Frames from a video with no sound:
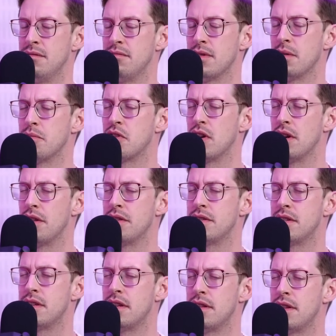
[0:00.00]
I'm trying to
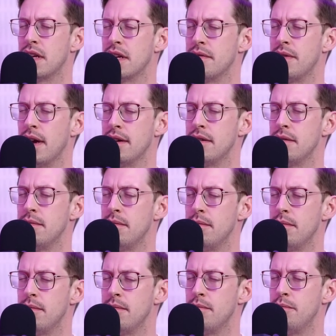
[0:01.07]
think of that
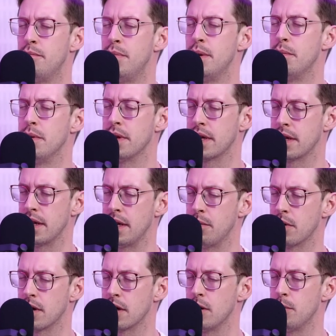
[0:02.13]
biblically.
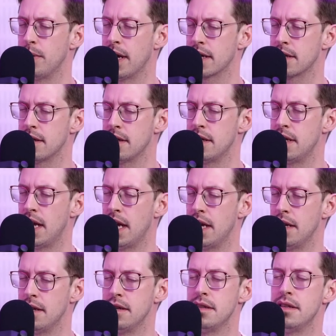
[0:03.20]
We're going to go back to the
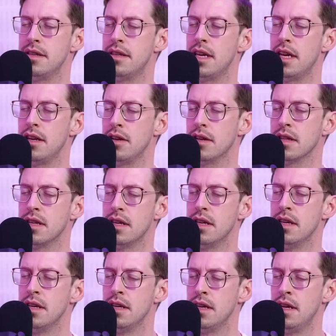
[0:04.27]
den, Daniel,
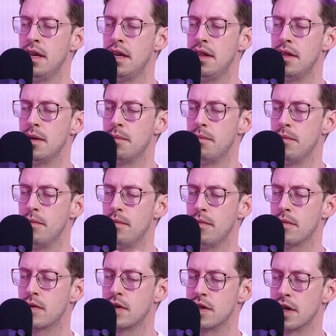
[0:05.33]
and
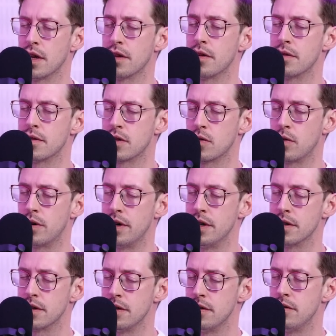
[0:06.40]
because the other story
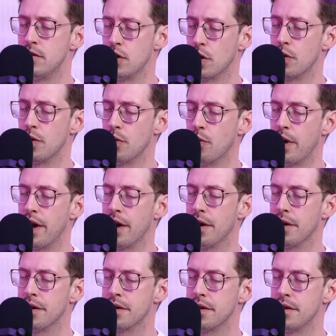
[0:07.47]
is Jonah and the
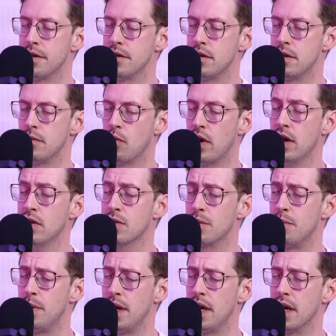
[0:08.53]
whale. Whales are
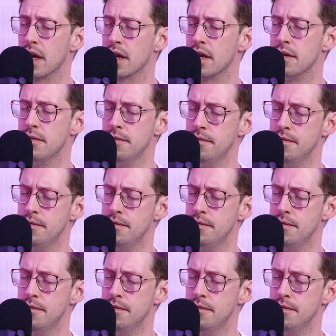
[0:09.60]
big.